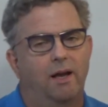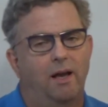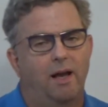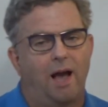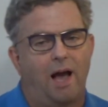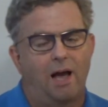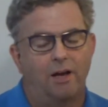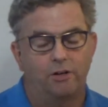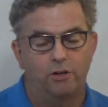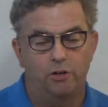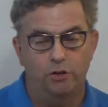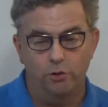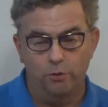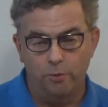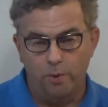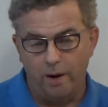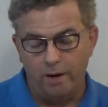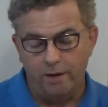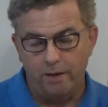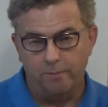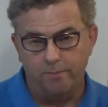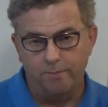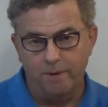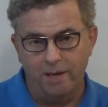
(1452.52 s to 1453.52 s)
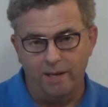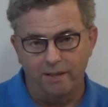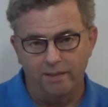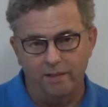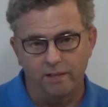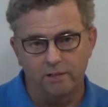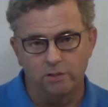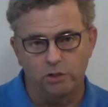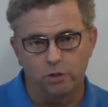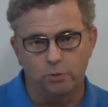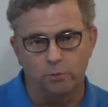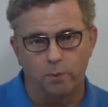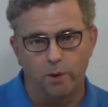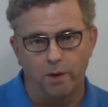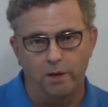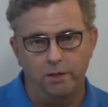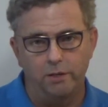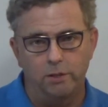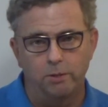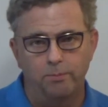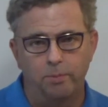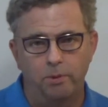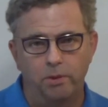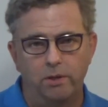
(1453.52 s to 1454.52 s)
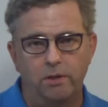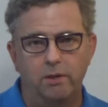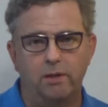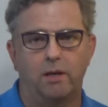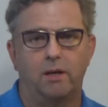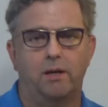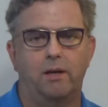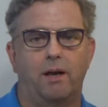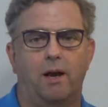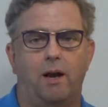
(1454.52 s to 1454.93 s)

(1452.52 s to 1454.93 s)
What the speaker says: I do recommend that you read the book.